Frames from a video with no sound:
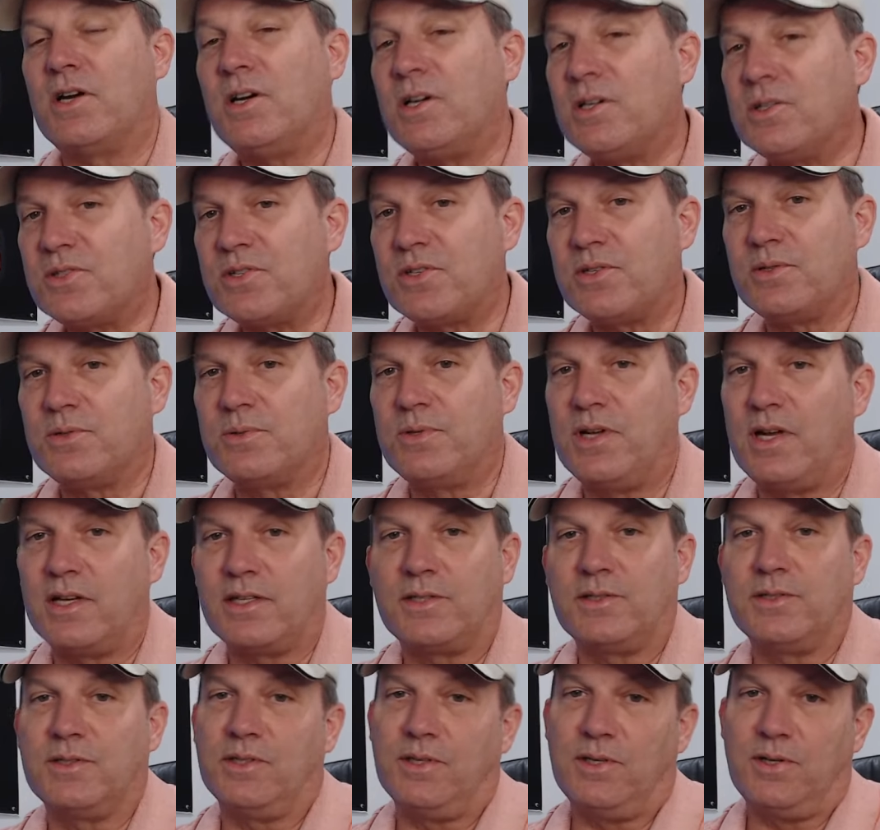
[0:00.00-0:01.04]
also not
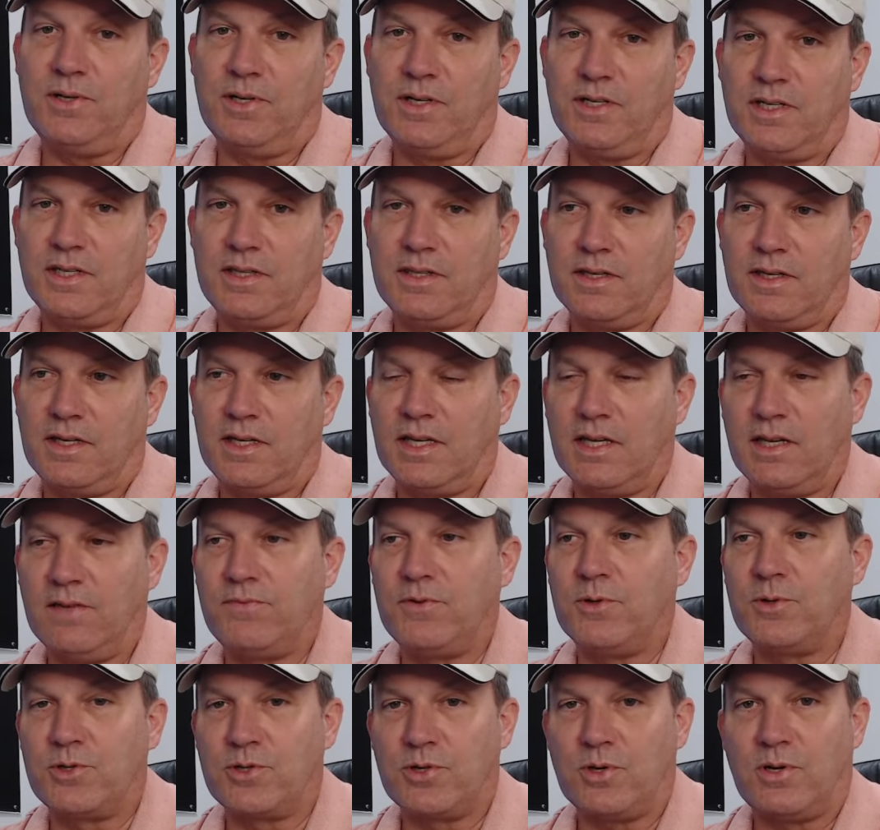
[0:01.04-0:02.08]
going to hurt anything if
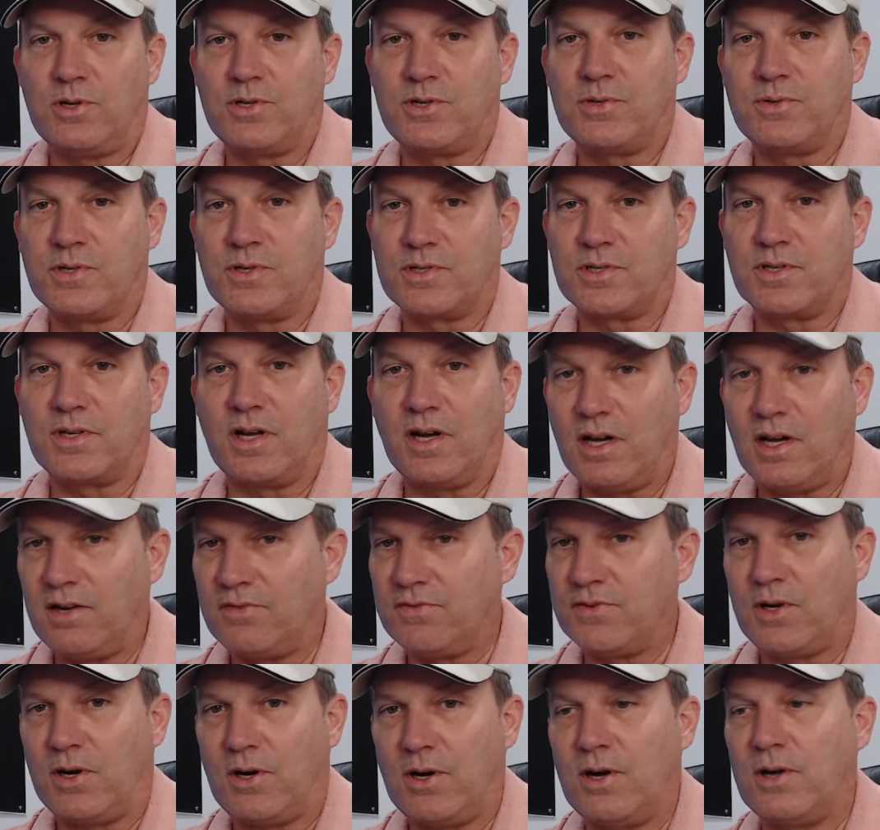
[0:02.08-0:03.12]
your charger is a
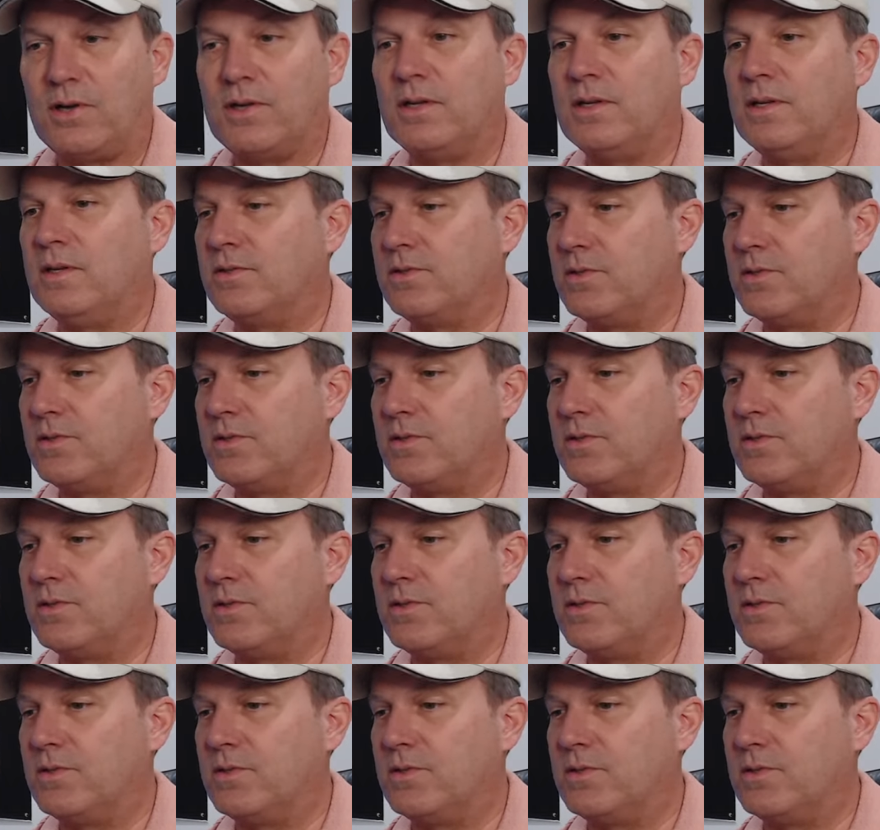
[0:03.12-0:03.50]
golf cart,